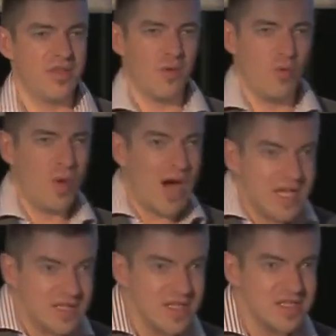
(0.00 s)
The
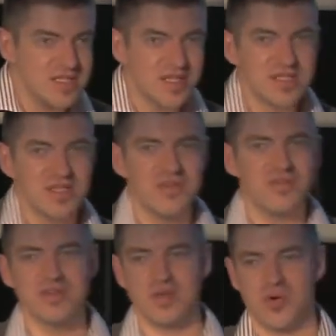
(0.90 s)
whitelisting is a
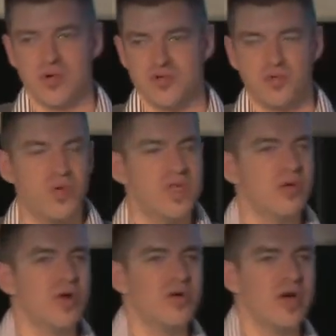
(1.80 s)
different approach. We
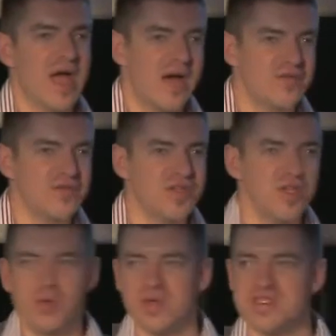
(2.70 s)
no longer have to
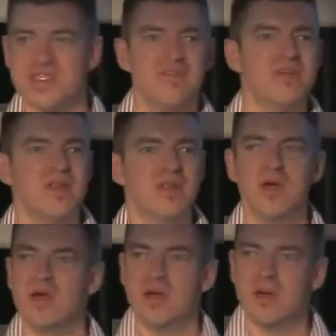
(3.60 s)
deal with
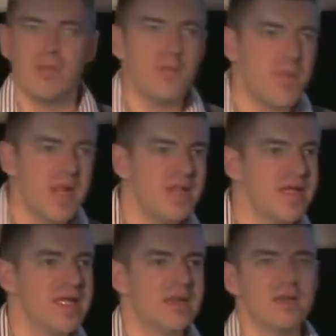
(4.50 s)
7
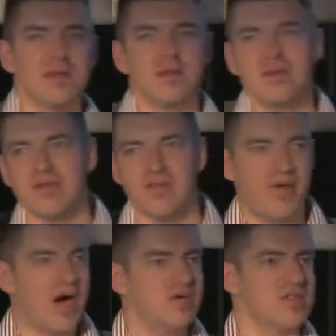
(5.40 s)
million
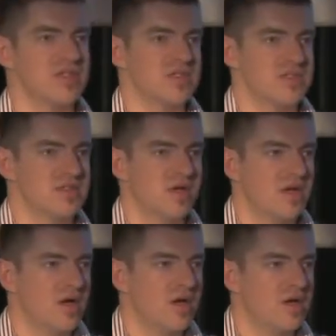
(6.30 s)
viruses.
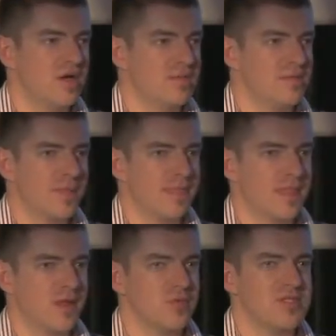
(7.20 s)

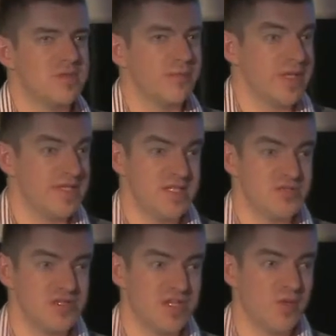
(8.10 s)
We simply need
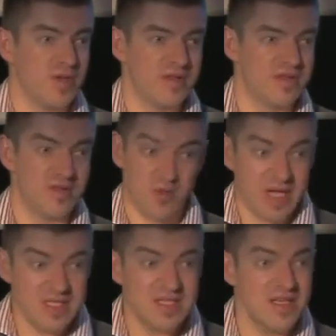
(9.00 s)
to deal with
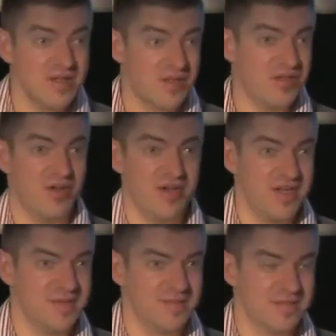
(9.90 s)
20,
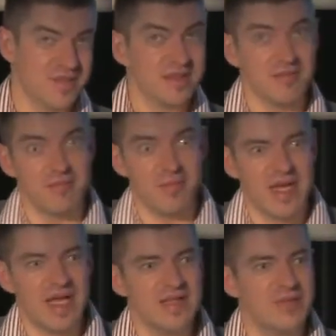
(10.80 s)
30,
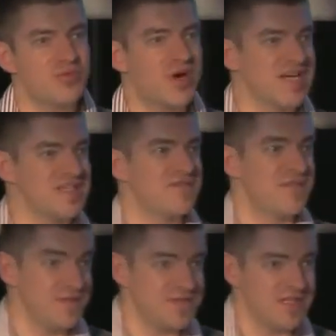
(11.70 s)
big enterprise,
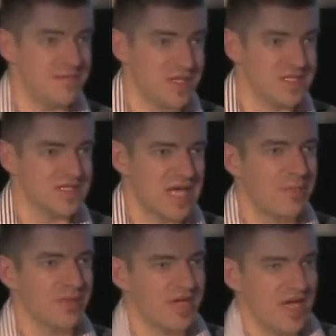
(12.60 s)
50 business
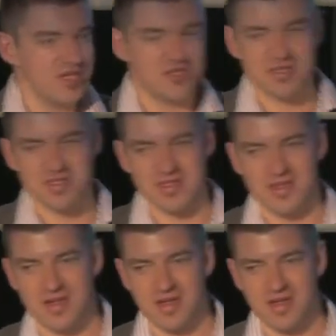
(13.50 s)
applications,